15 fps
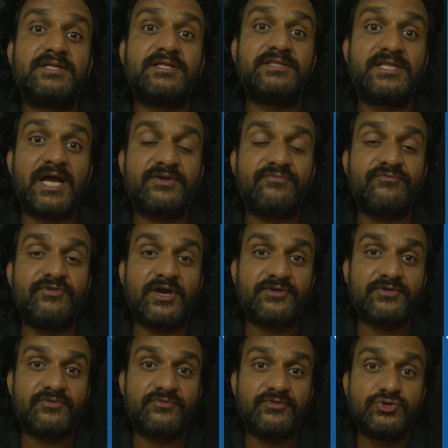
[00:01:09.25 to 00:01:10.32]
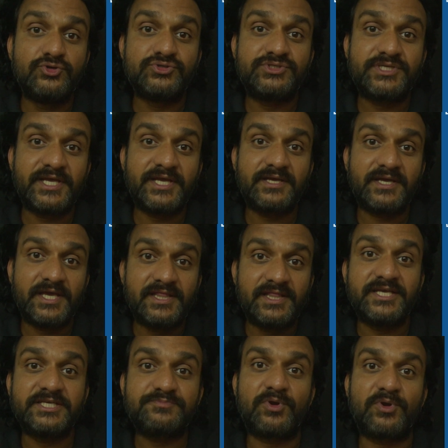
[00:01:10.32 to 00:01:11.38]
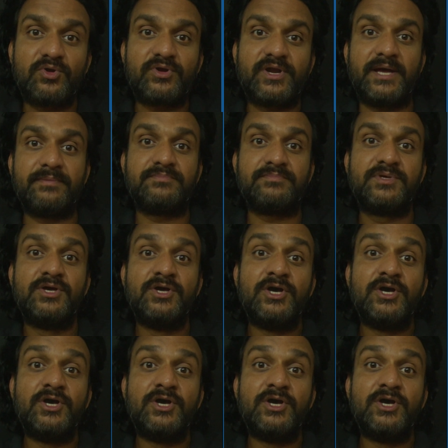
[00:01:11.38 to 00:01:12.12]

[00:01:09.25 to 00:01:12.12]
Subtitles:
that we are using in this program.